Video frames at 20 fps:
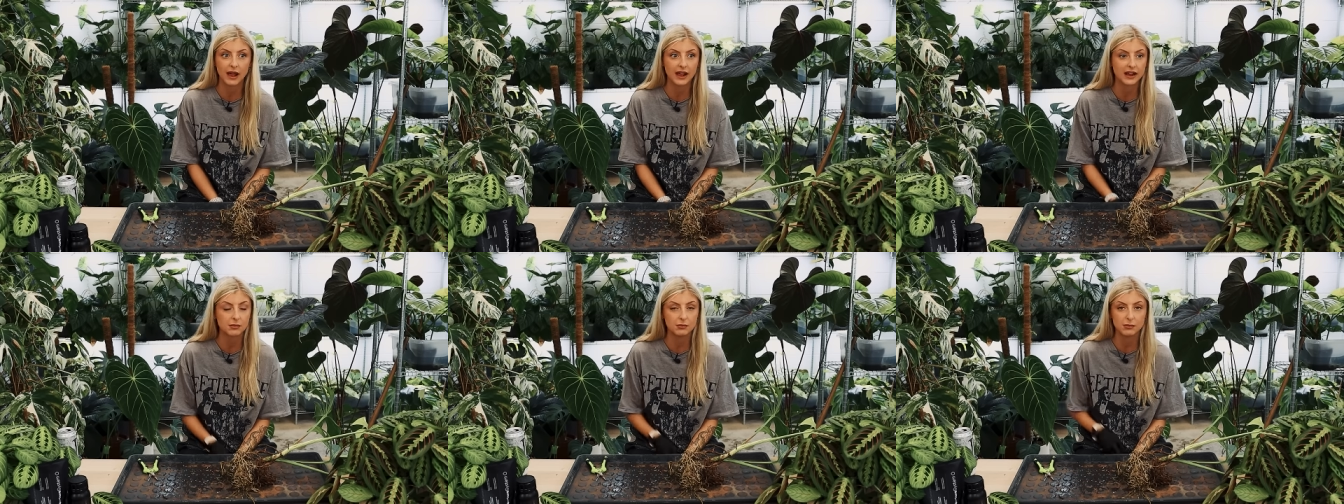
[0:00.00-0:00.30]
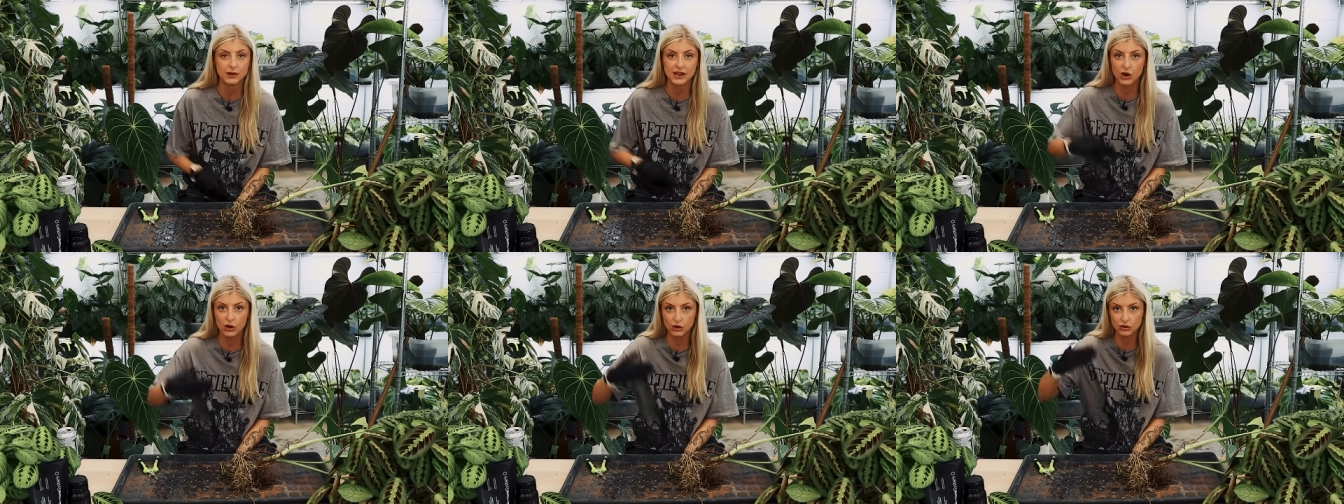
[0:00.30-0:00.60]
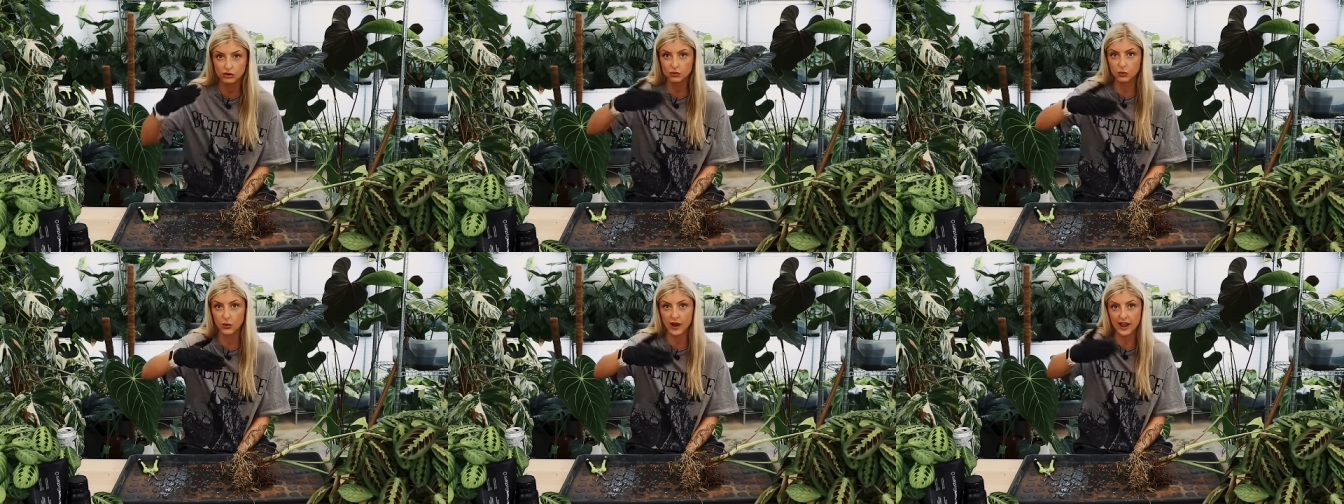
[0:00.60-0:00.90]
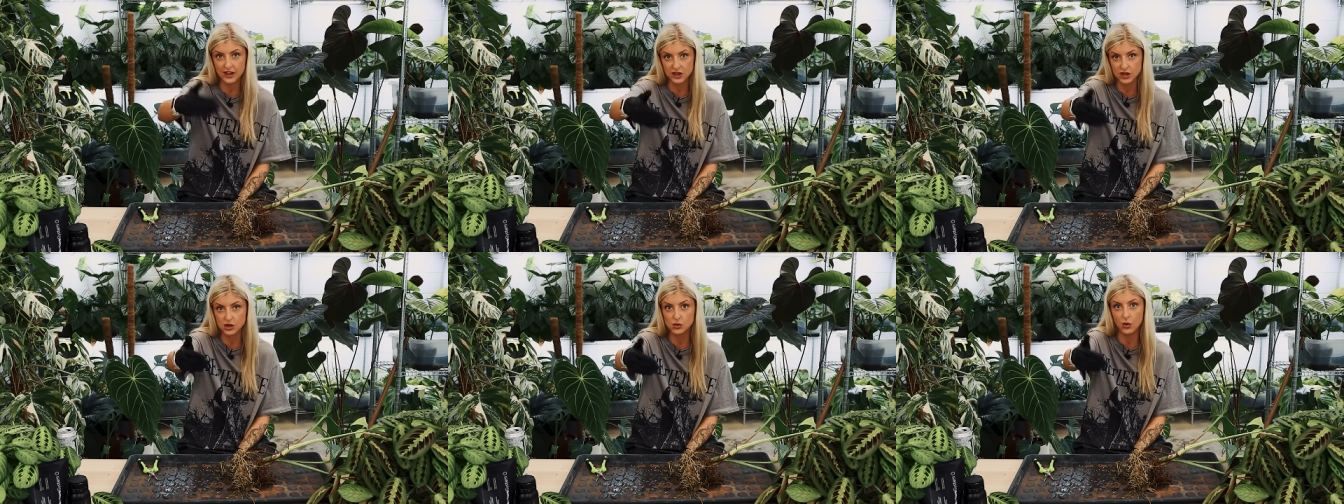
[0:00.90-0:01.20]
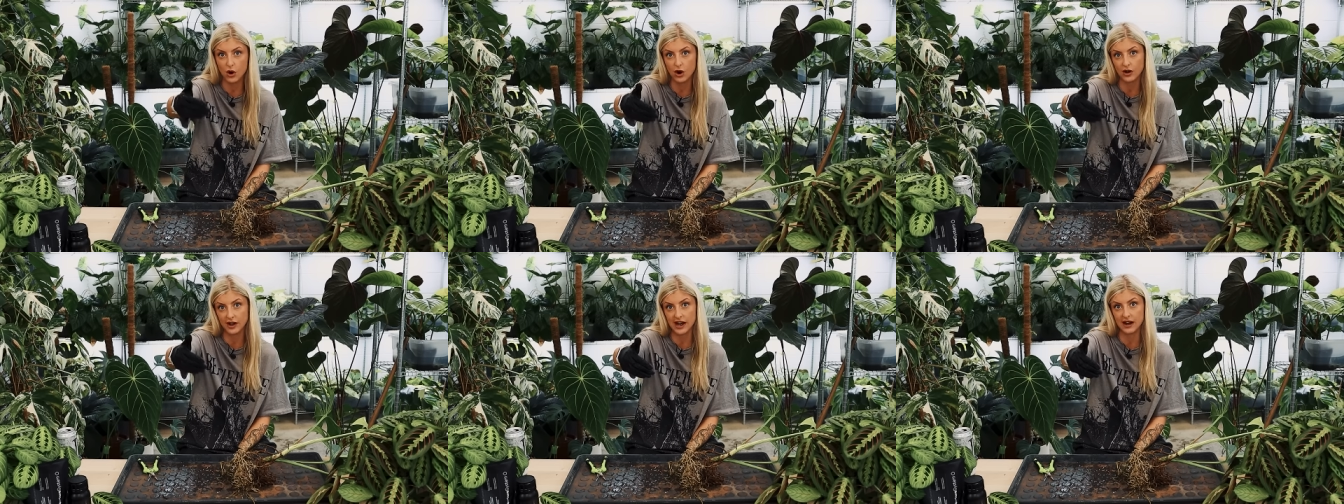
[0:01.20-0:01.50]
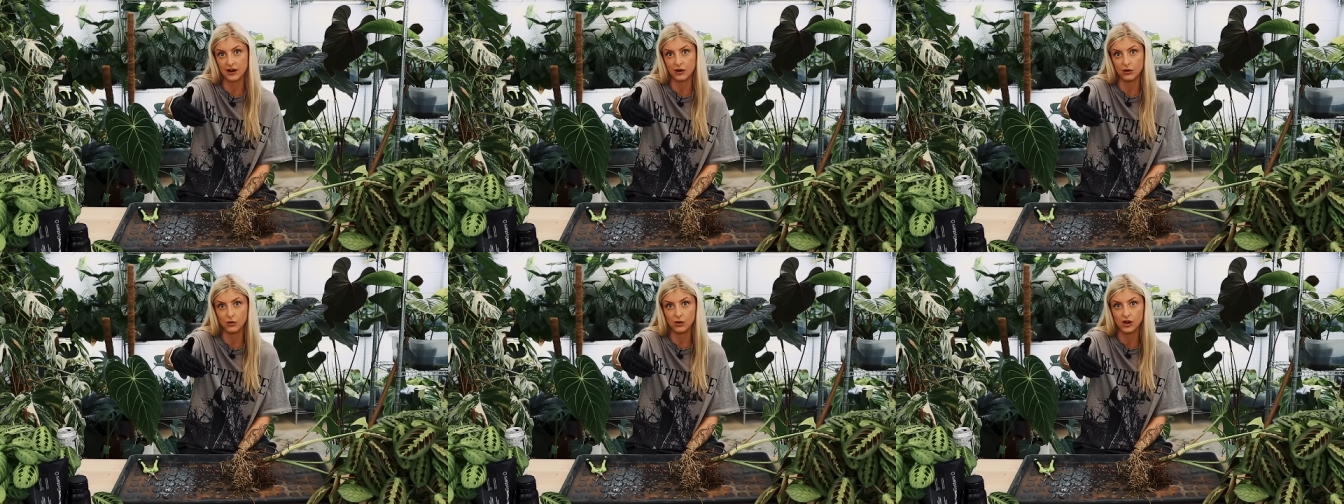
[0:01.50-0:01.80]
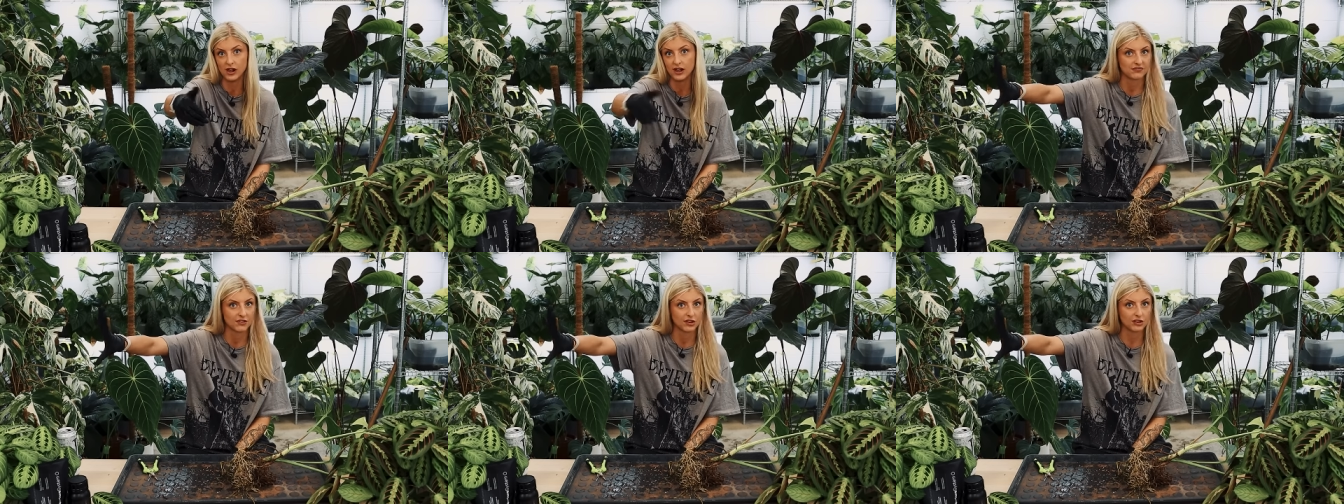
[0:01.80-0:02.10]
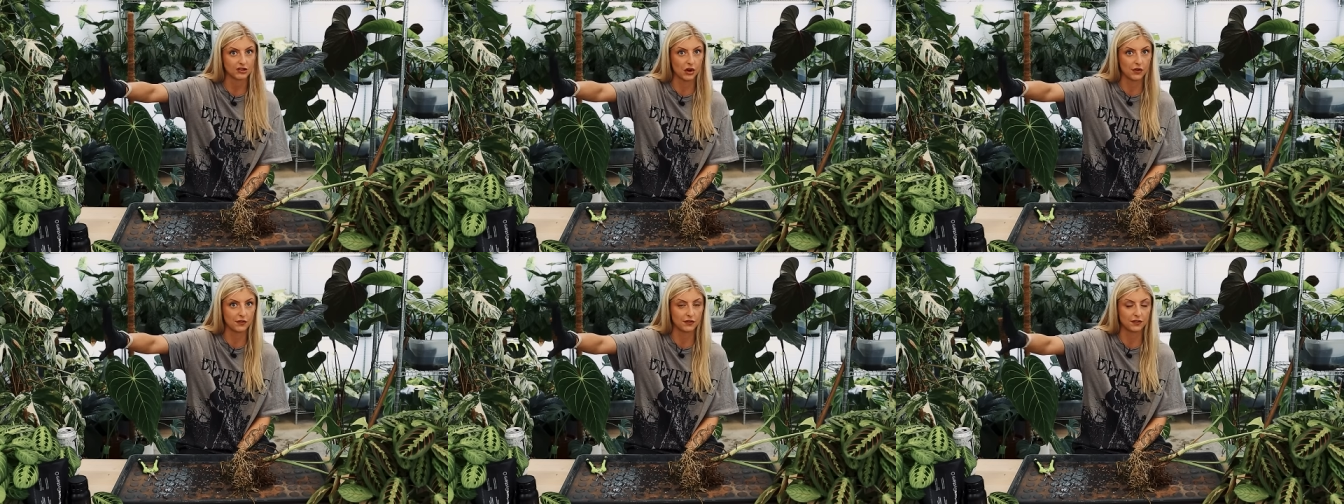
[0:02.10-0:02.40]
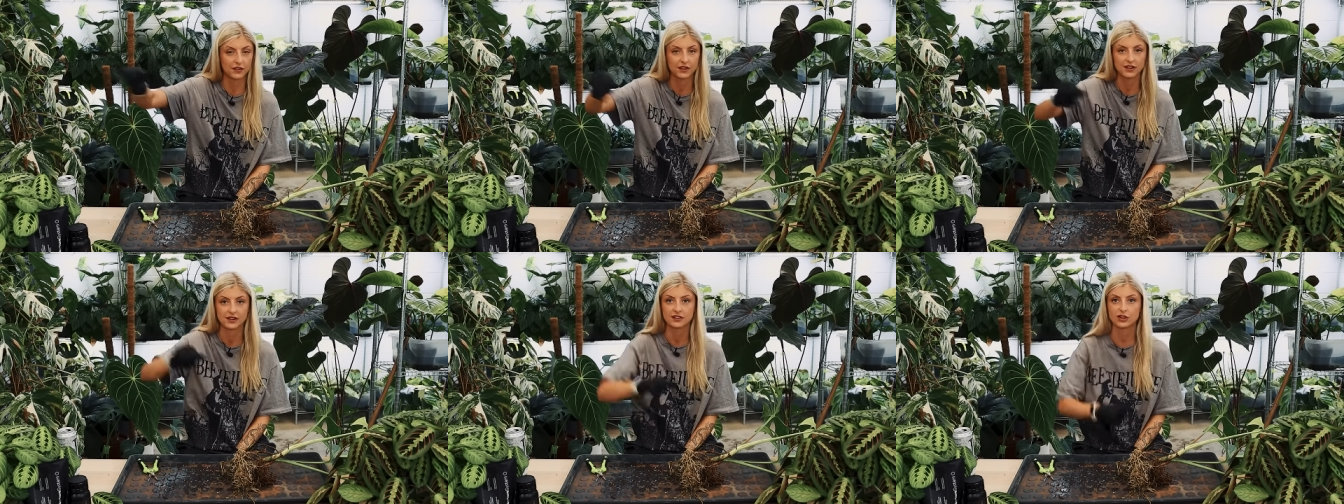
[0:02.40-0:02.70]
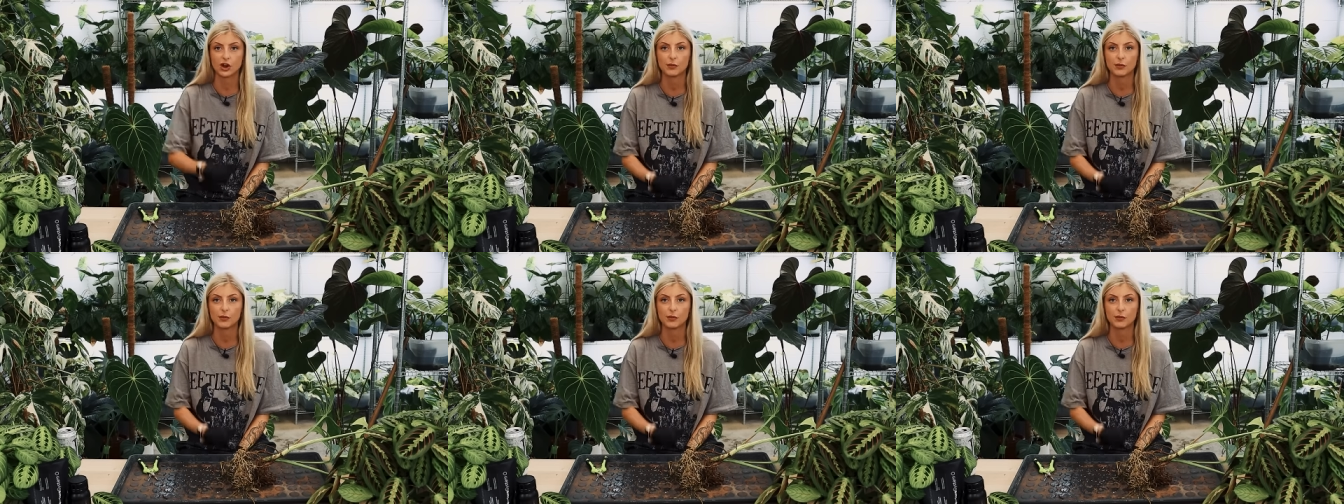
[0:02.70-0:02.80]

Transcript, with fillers: Like beyond where you are now, stuff.